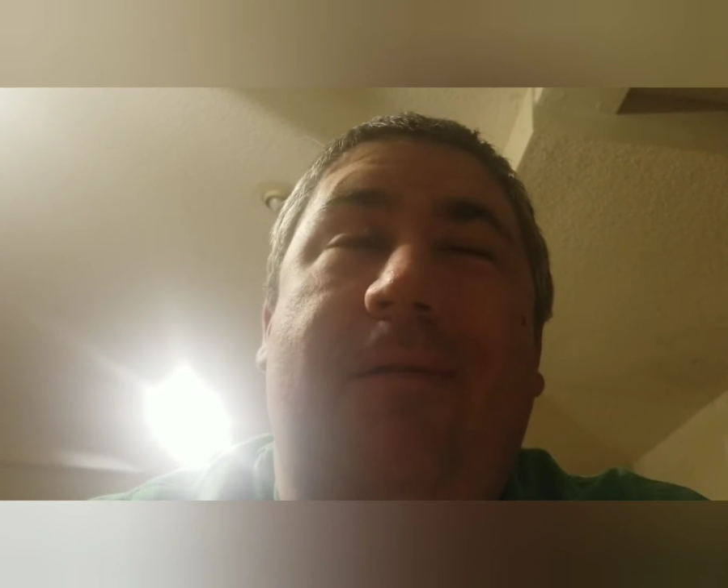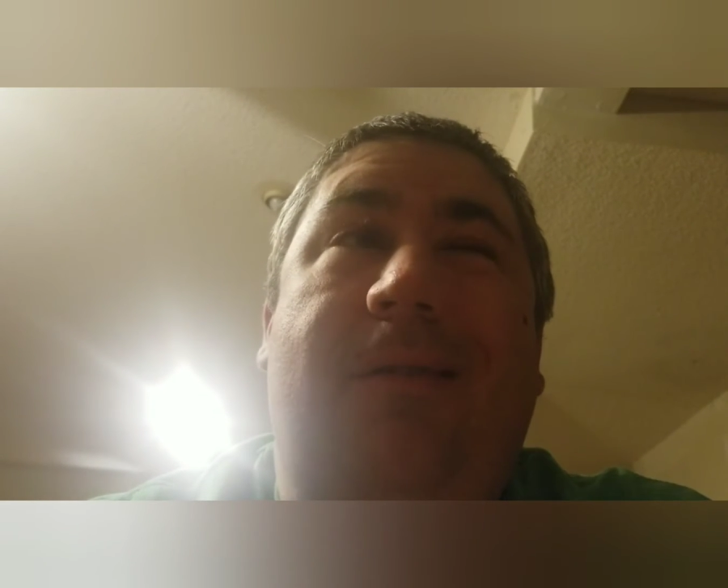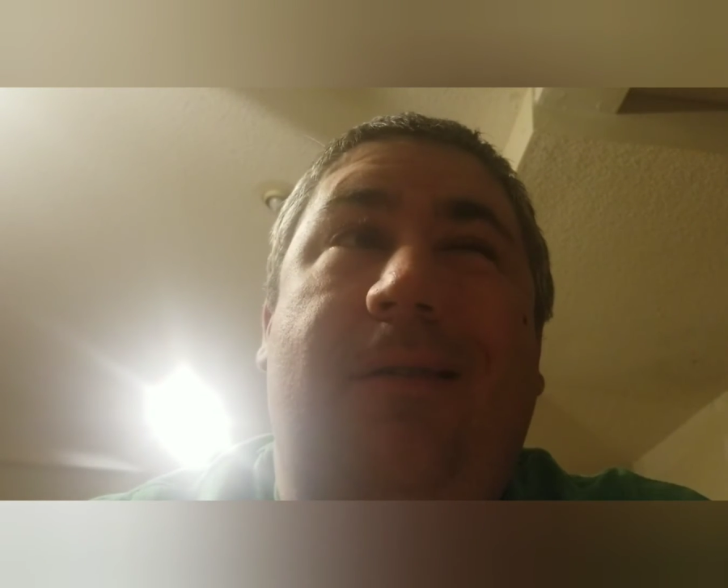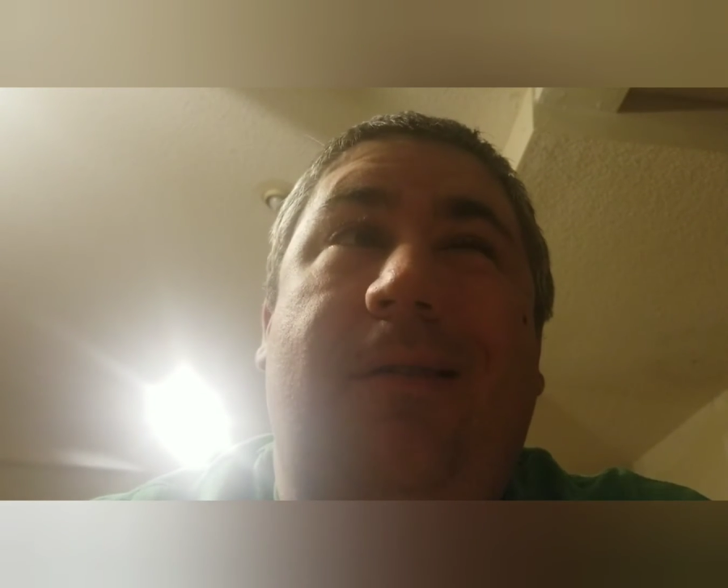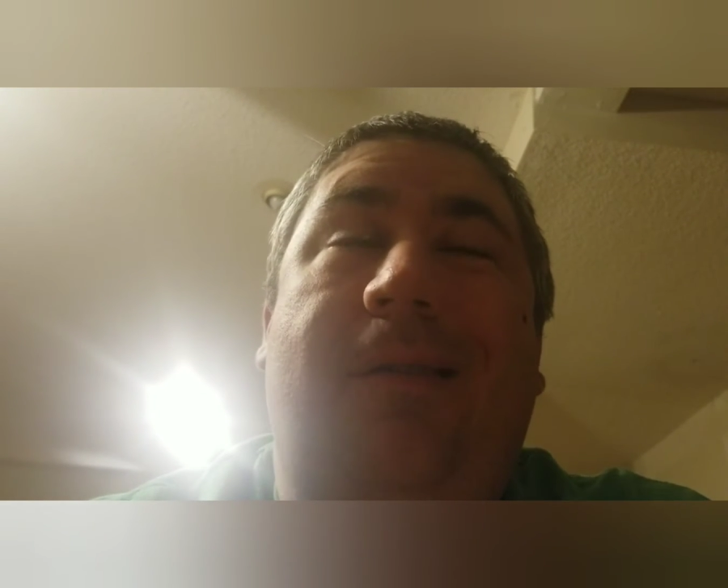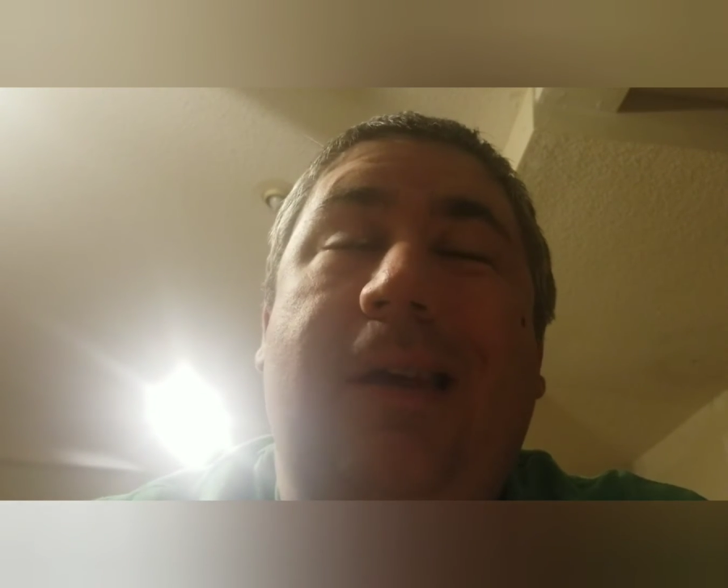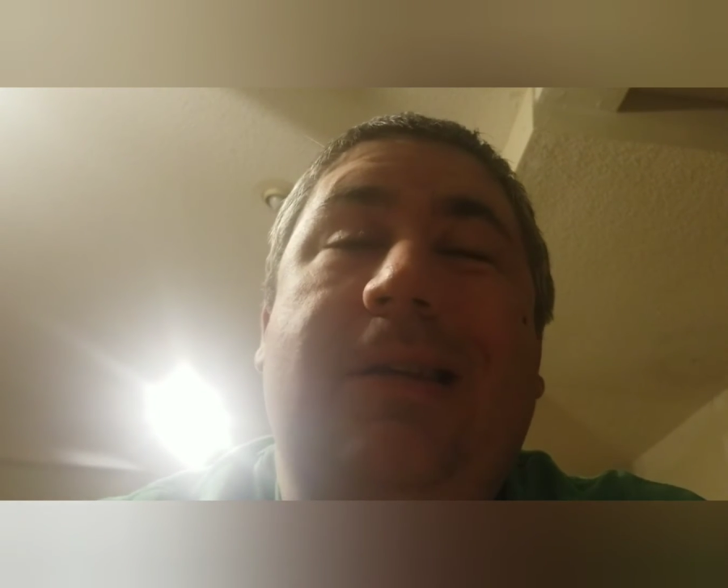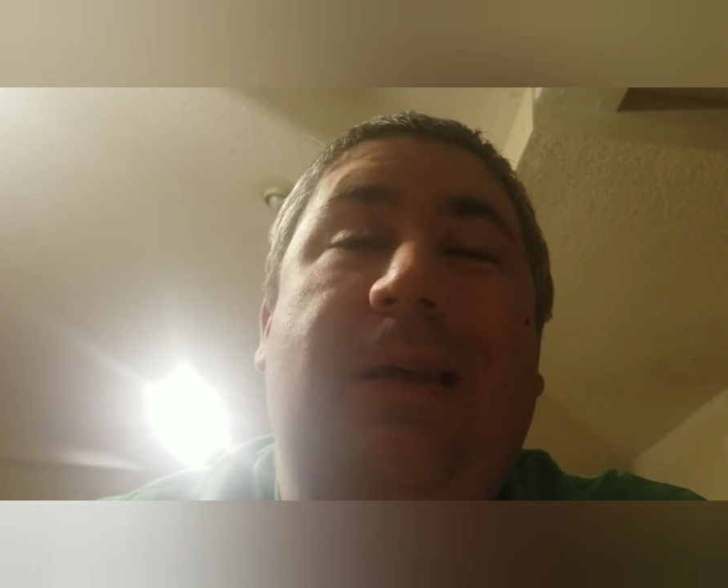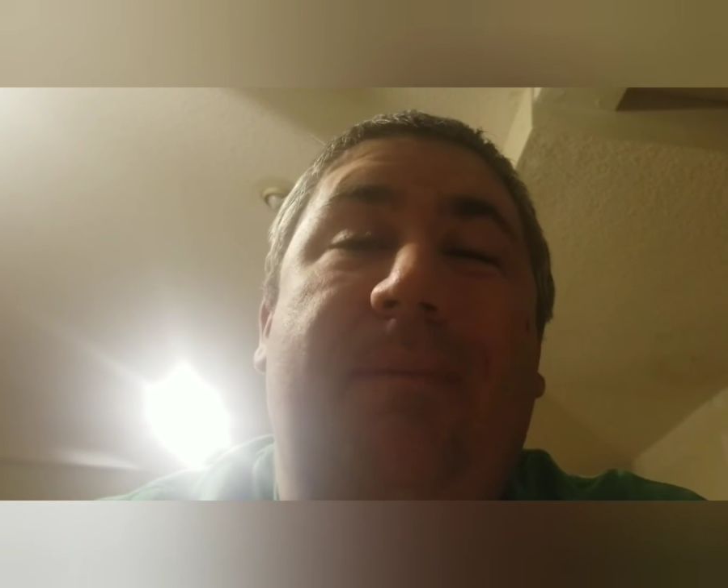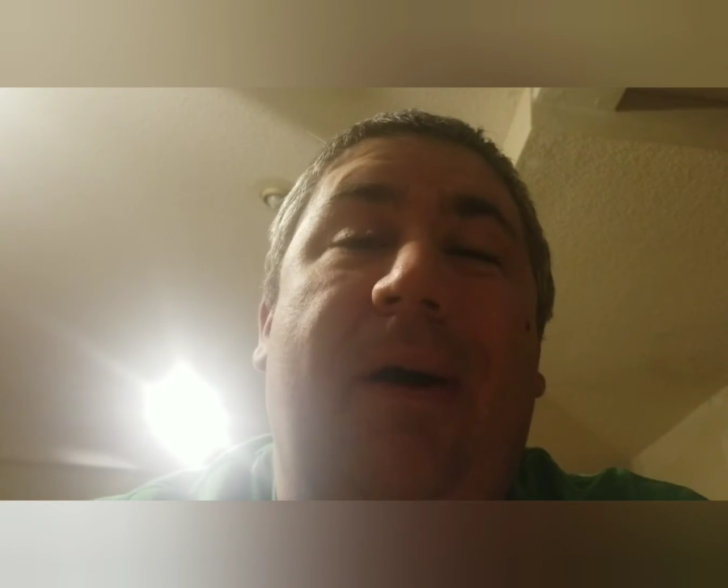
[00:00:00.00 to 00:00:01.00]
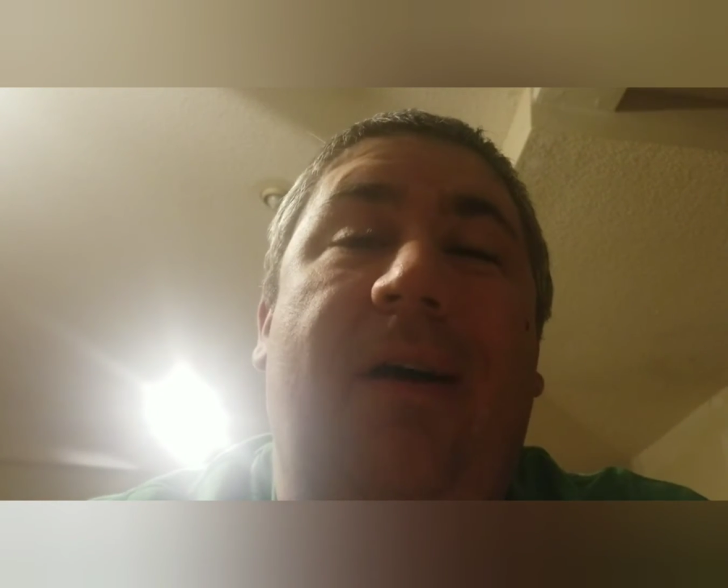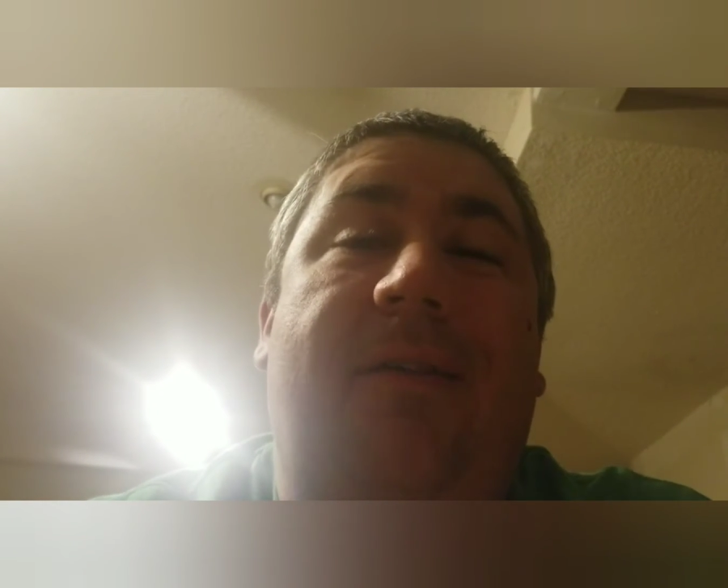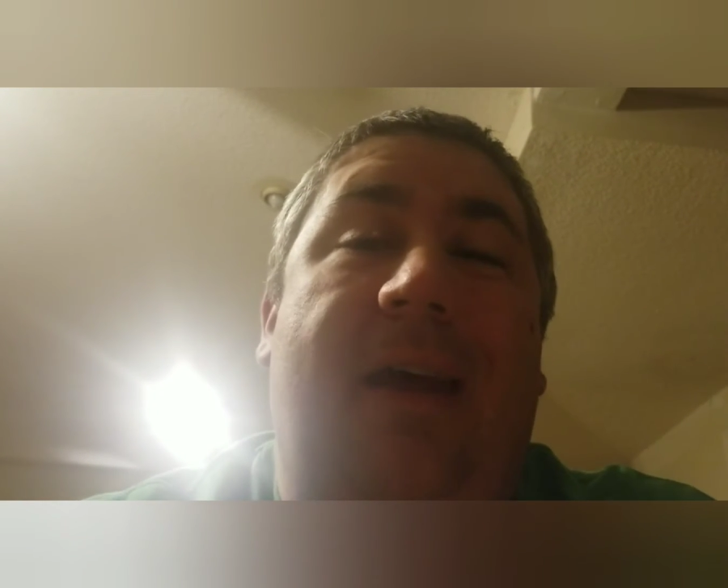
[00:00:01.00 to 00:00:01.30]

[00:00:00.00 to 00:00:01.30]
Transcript: $60.